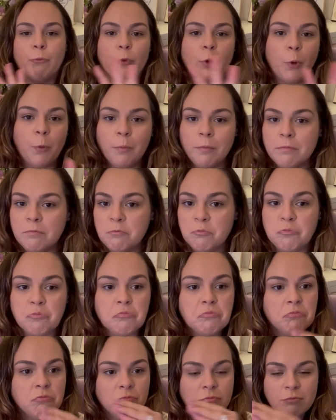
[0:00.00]
Nope.
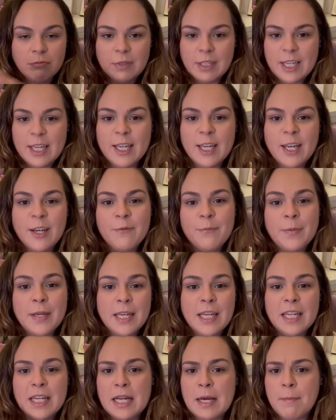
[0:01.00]
Give
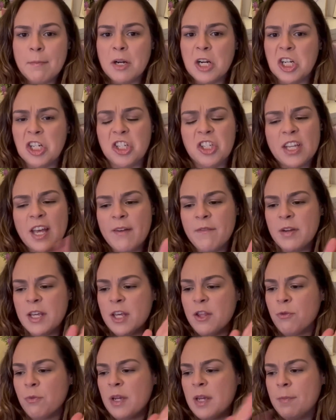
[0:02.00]
me a number.
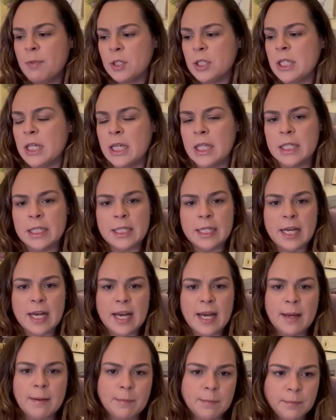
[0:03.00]
73% of the
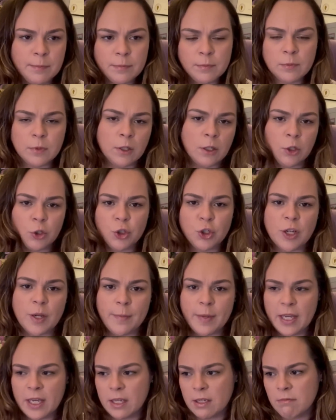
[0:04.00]
time, little
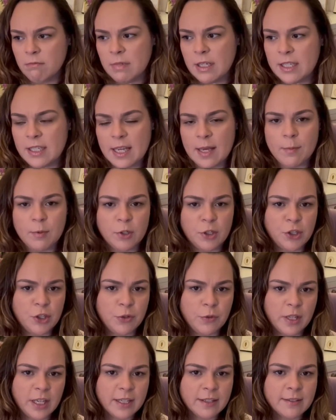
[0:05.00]
Jimmy is able to
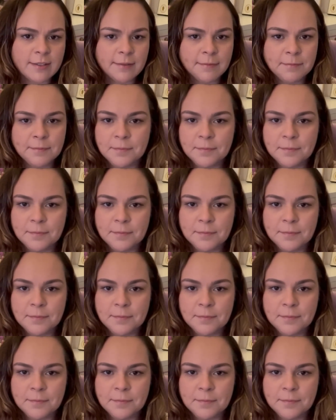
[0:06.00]
do this.